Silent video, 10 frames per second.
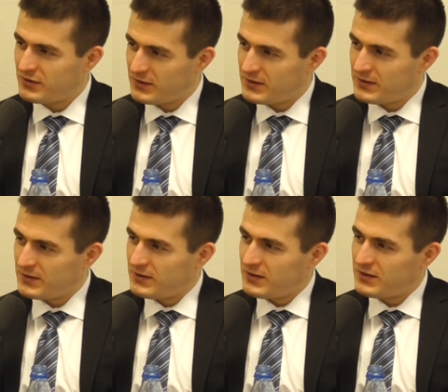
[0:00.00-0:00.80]
And,
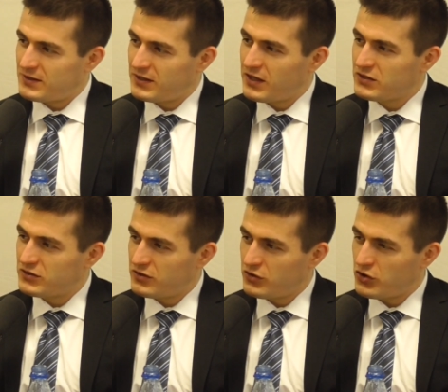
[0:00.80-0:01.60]
yes, it's
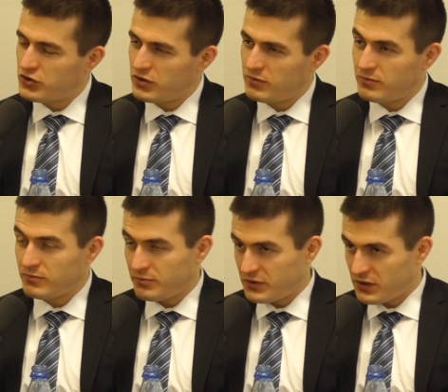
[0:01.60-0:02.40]
against inertia,
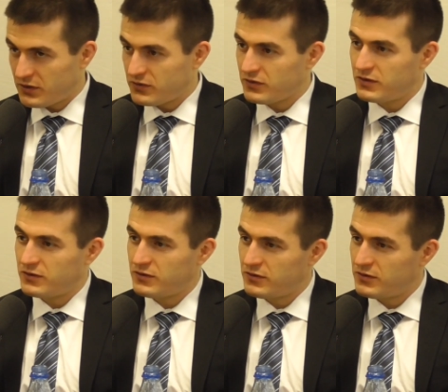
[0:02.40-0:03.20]

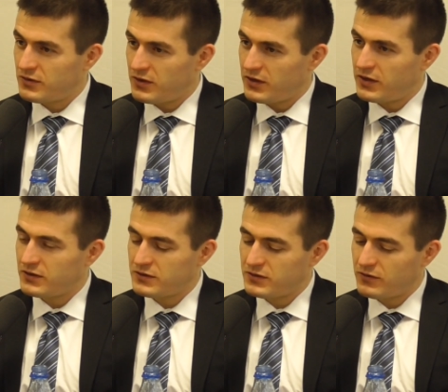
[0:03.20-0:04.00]
potentially,
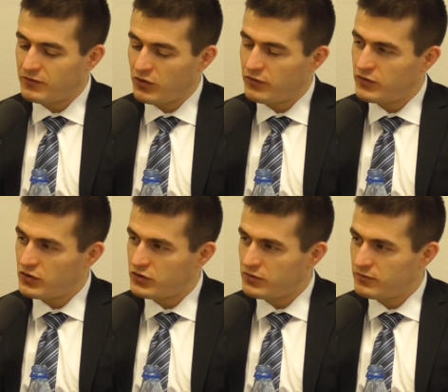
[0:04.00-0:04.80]
against the flow.
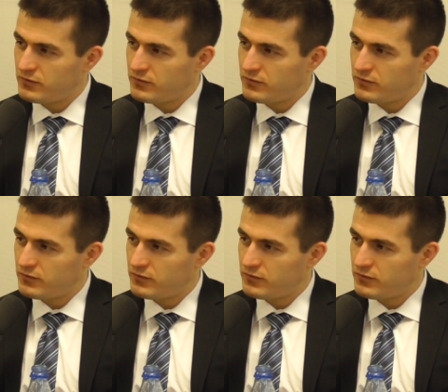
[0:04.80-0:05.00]
Against your